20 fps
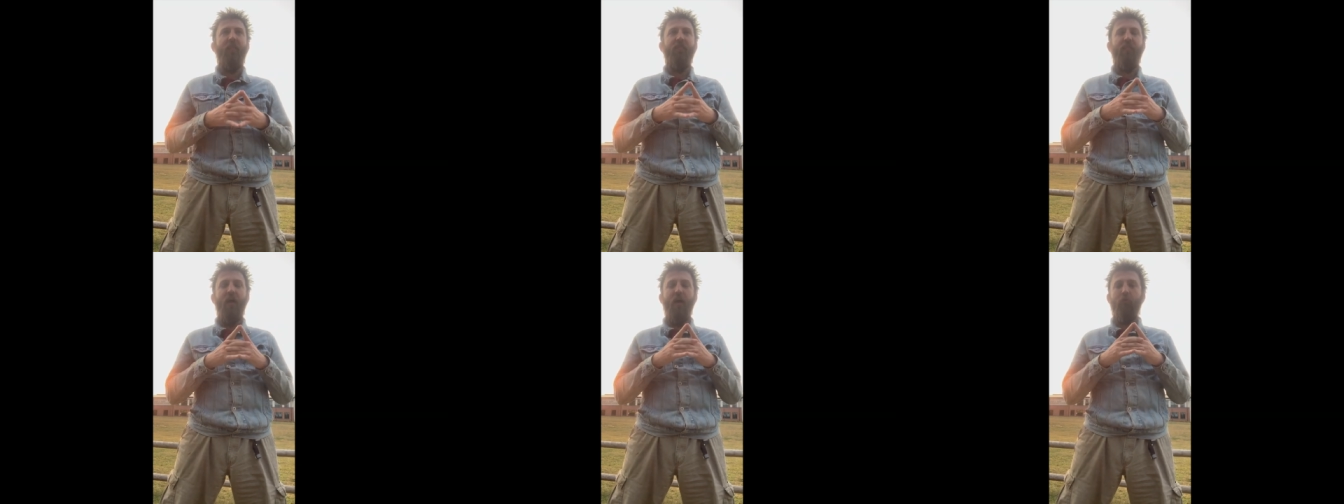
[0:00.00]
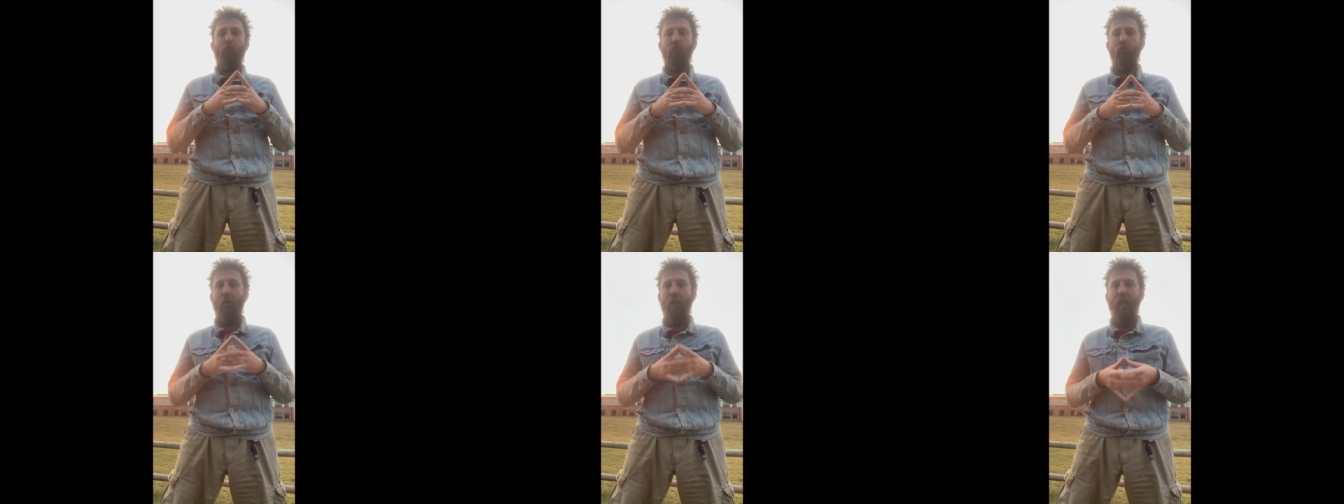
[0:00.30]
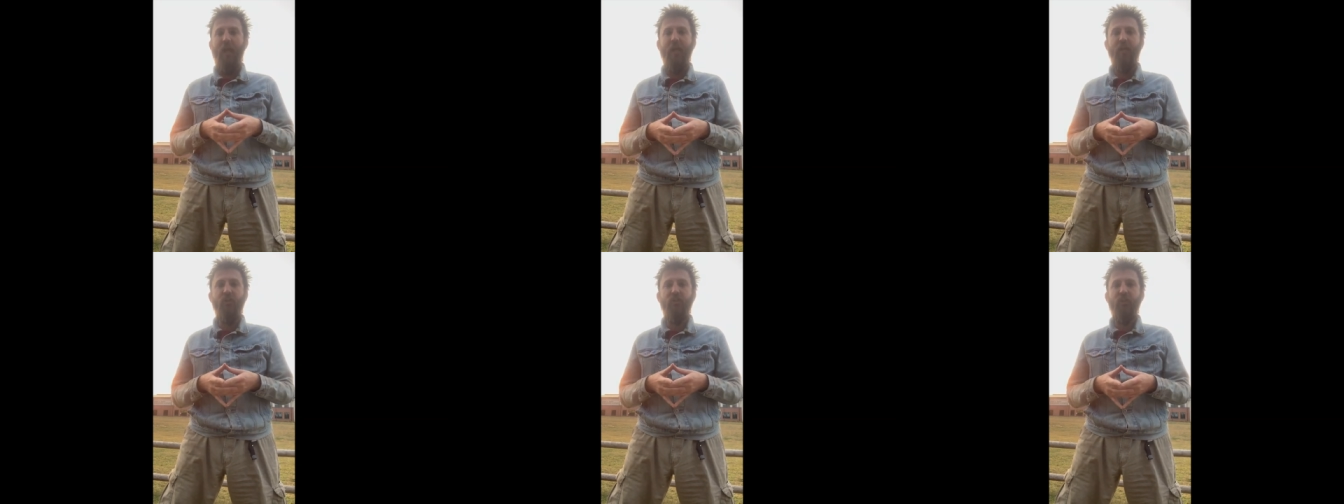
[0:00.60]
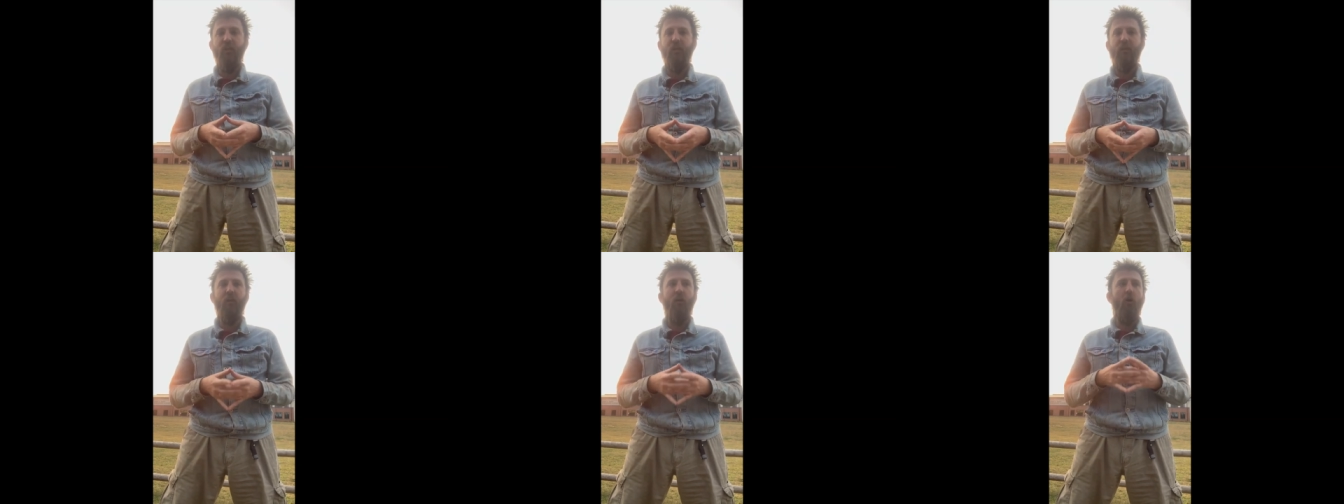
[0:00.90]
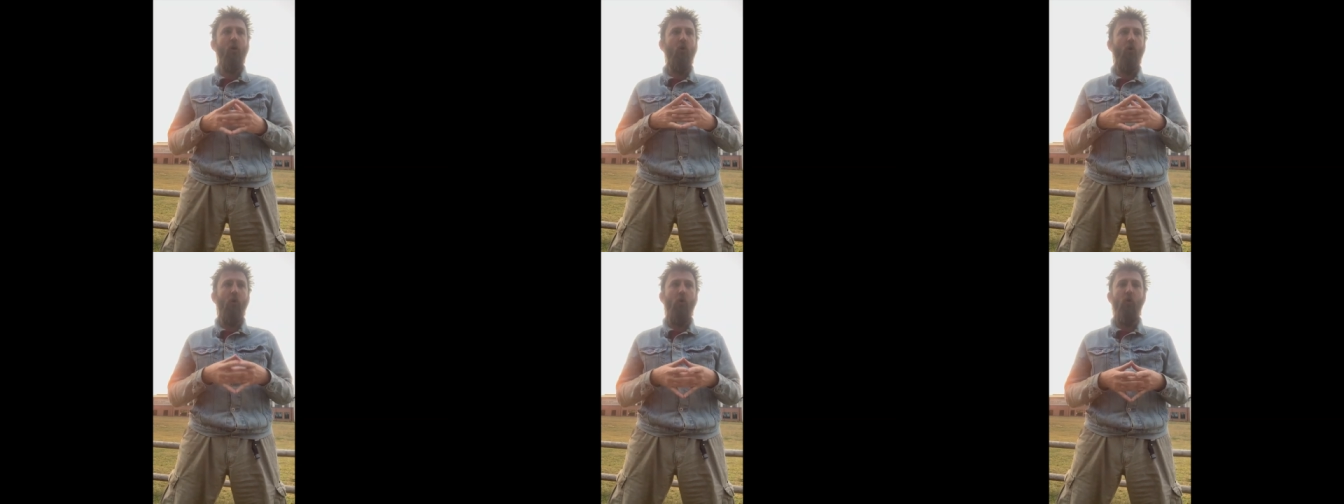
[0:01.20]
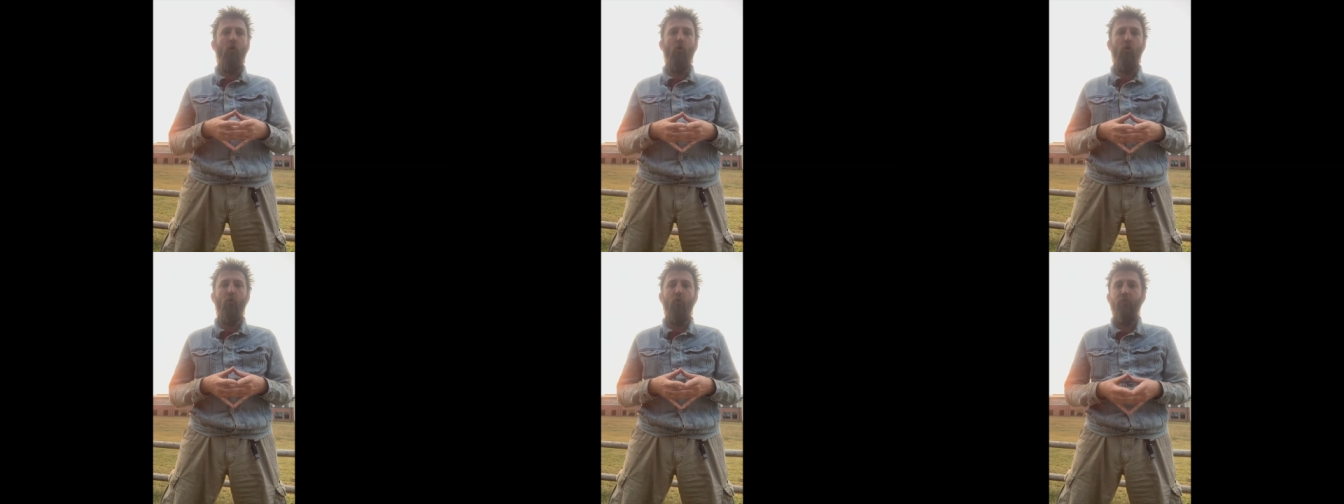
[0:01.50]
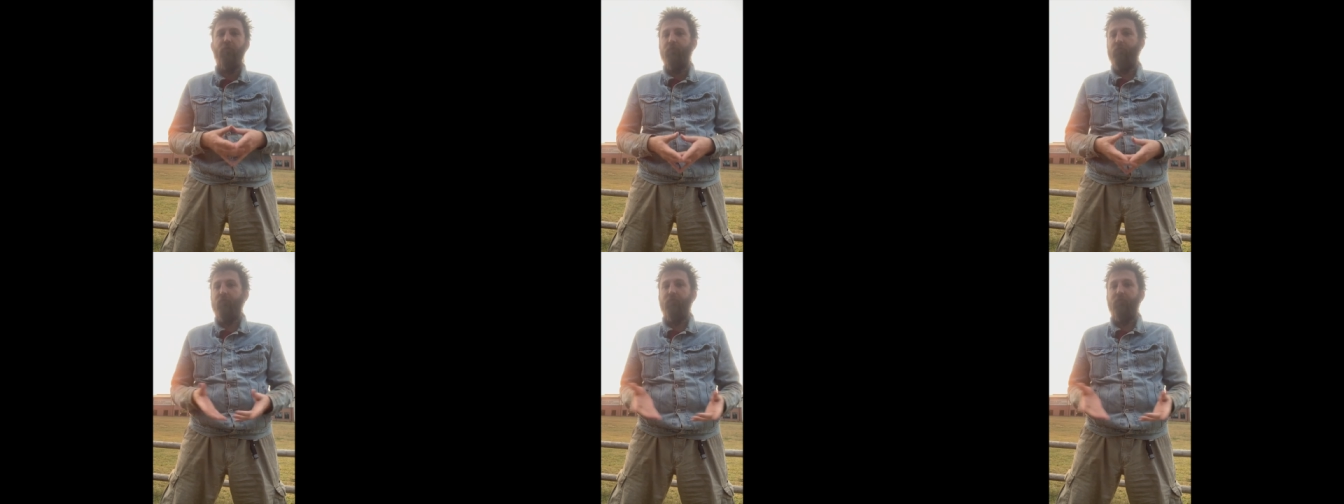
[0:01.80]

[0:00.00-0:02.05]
that were aging, old,